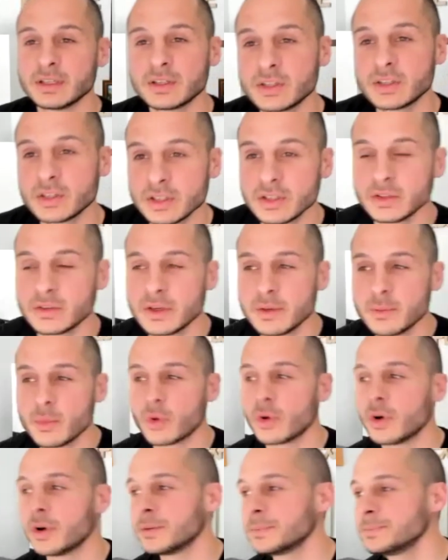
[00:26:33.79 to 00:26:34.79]
Couldn't agree
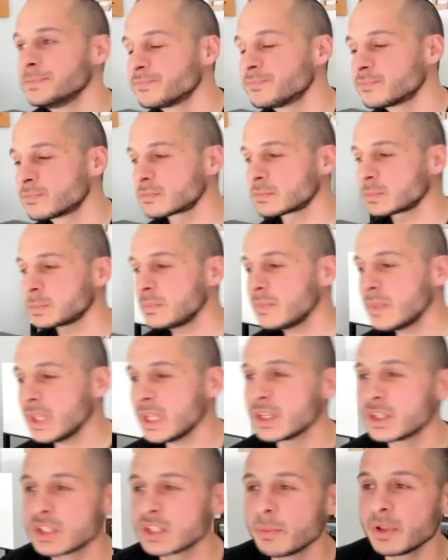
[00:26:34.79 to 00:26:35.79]
more.
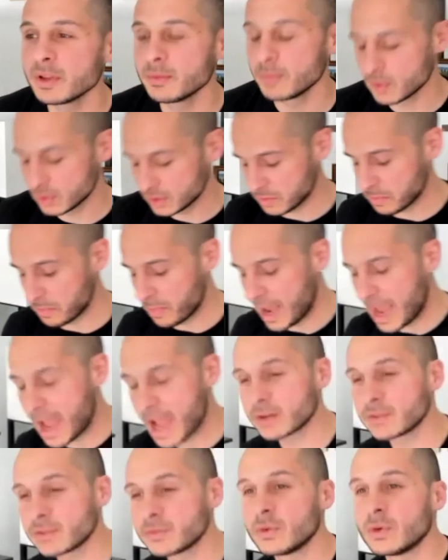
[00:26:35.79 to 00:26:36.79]
Some of the most
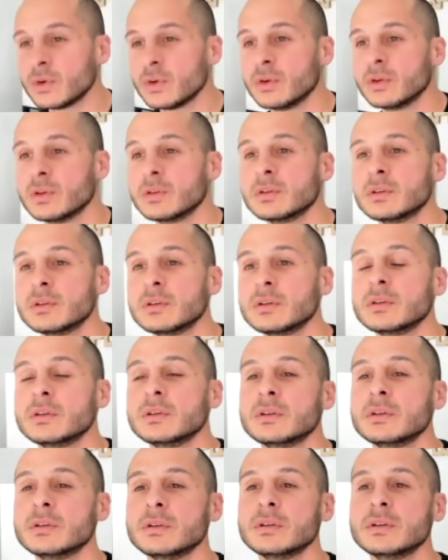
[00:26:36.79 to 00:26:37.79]
impactful
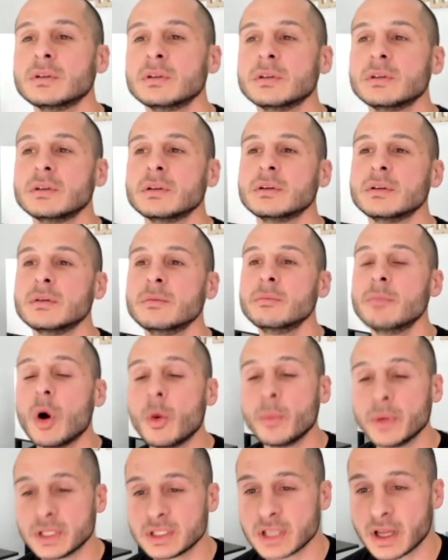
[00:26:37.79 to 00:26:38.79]

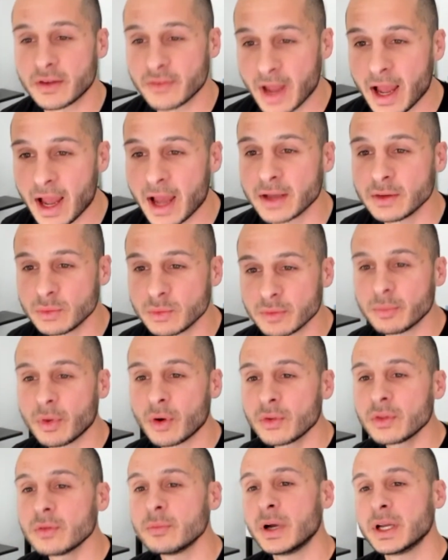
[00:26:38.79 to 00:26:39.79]
moments I've had with
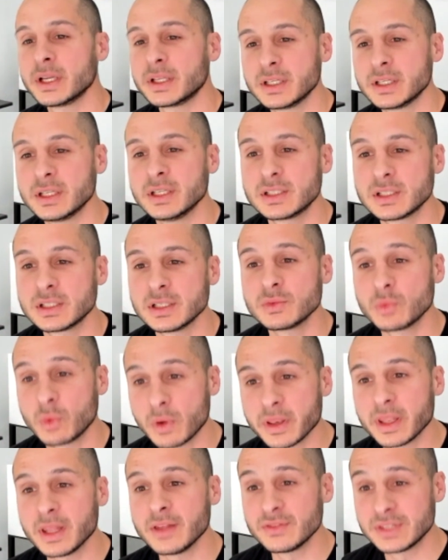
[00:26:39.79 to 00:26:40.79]
both of my kids is
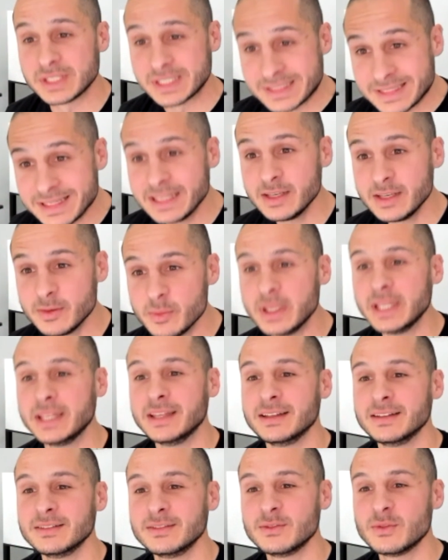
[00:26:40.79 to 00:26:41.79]
when they've seen
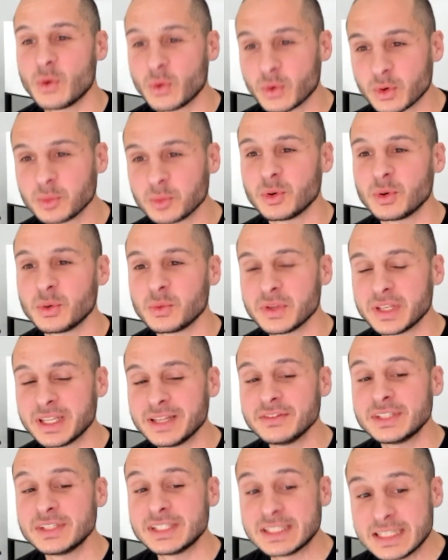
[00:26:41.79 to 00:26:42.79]
me vulnerable, when
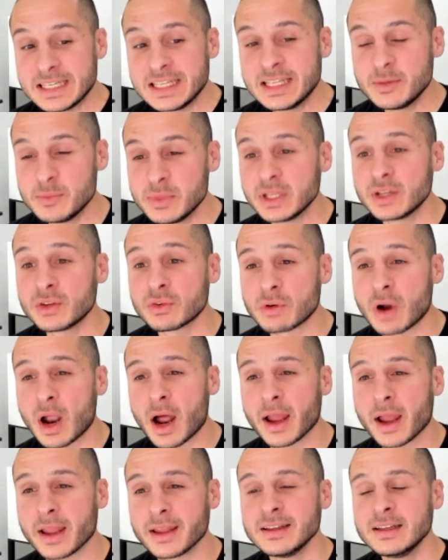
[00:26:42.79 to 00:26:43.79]
they've seen me
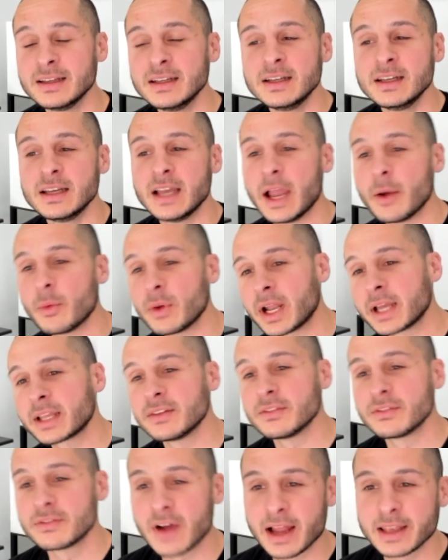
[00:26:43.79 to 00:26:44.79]
cry, and when I
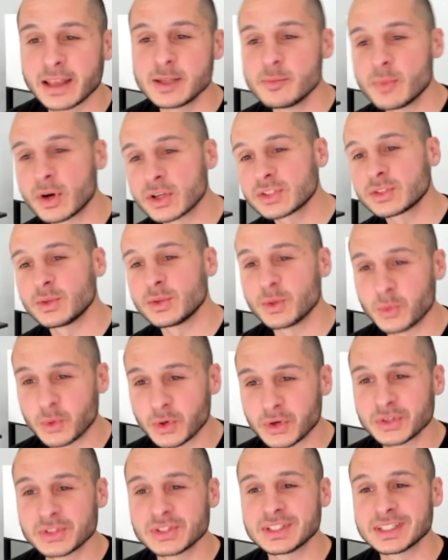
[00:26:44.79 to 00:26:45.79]
can finally muster the
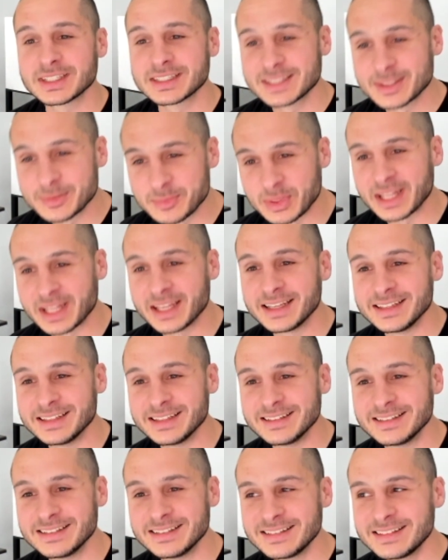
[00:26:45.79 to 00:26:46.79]
words to
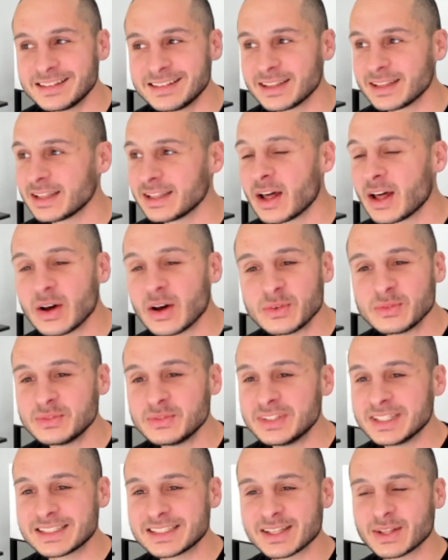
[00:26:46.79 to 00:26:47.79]
explain the love
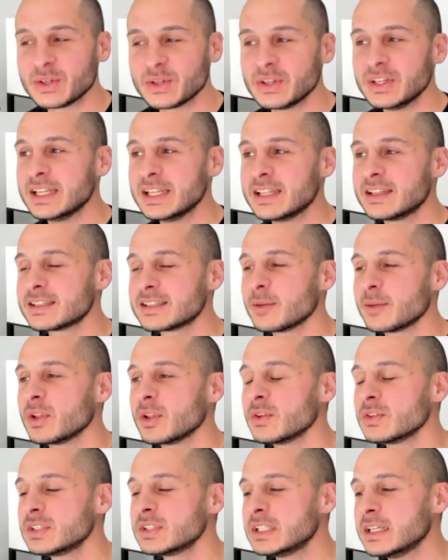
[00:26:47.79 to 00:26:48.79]
that's underneath some of
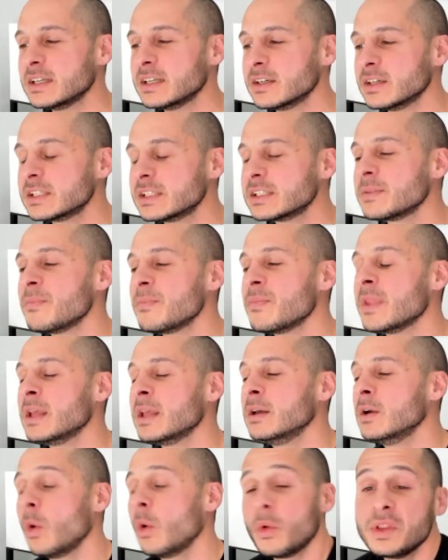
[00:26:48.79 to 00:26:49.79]
those tears
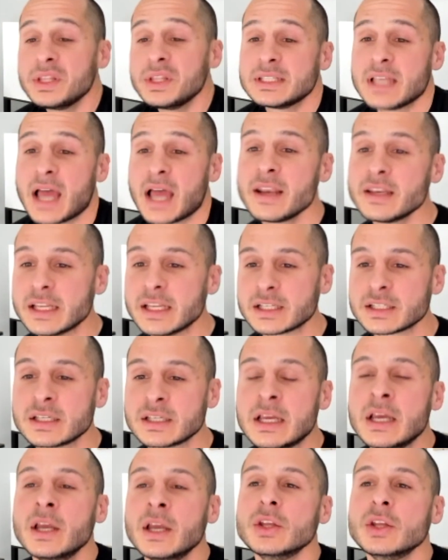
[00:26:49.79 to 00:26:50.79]
or the sadness.
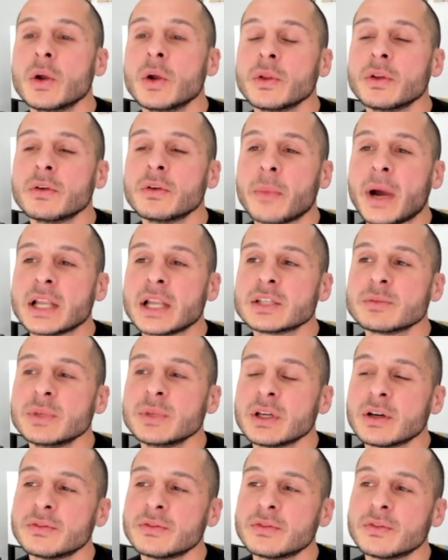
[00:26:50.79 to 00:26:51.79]
You know what it reminds me
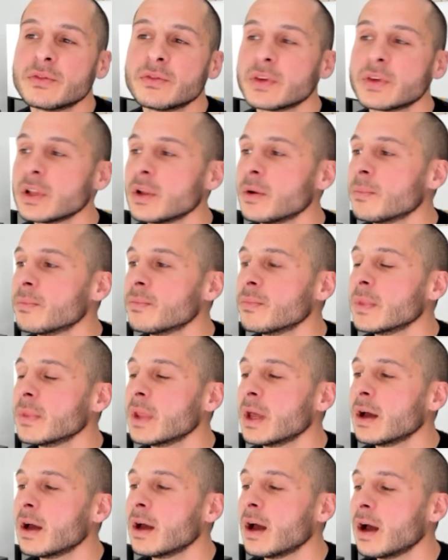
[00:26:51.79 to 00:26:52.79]
of, Philip?
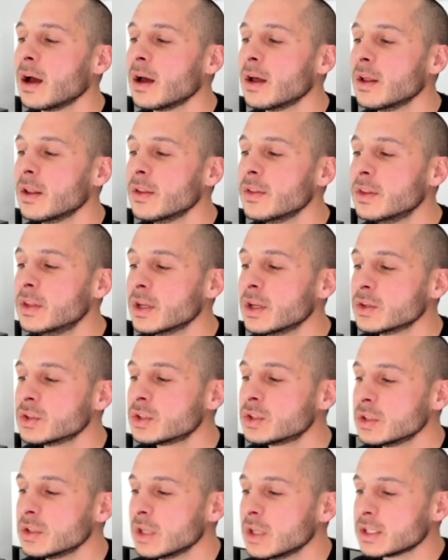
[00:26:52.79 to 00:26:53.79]

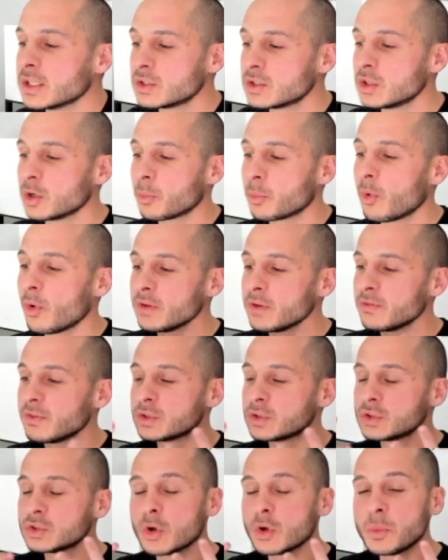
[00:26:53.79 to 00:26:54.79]
There's, to your point, of
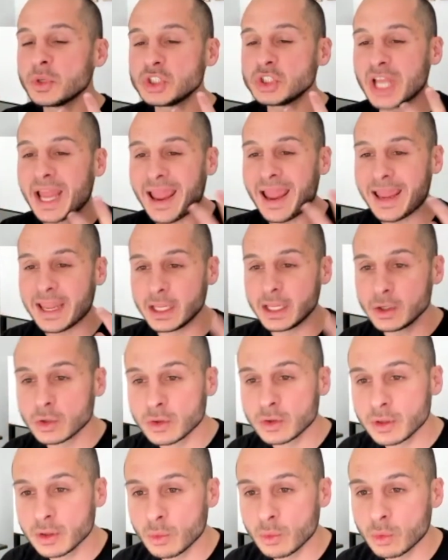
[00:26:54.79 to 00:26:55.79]
there's so much anger
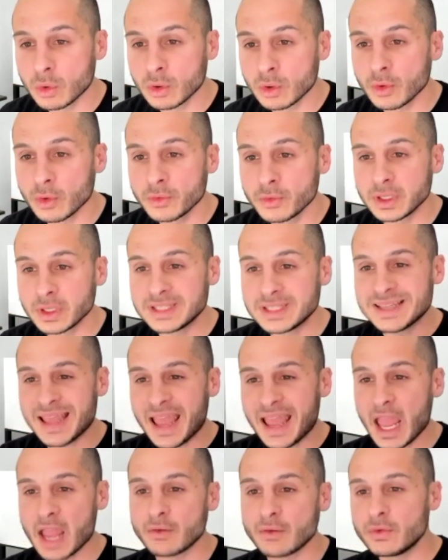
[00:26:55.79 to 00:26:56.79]
in the world. It's
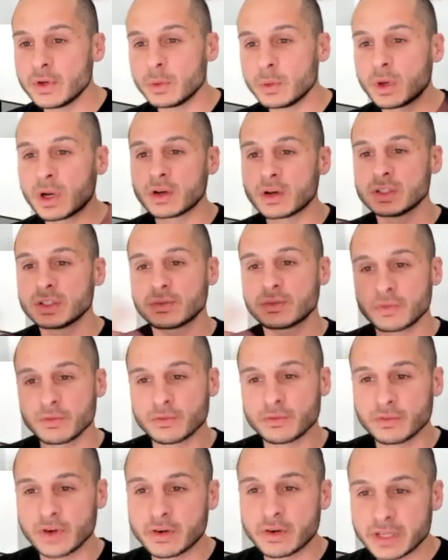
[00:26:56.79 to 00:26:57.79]
everywhere,
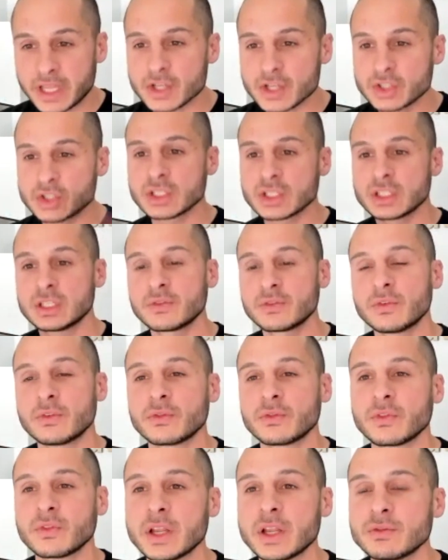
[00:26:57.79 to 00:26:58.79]
different variations, different
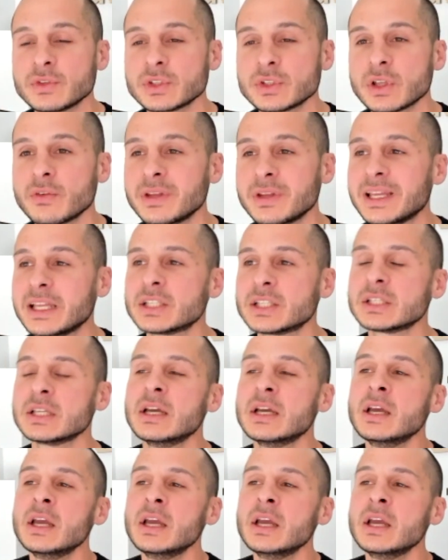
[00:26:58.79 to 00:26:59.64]
flavors of it.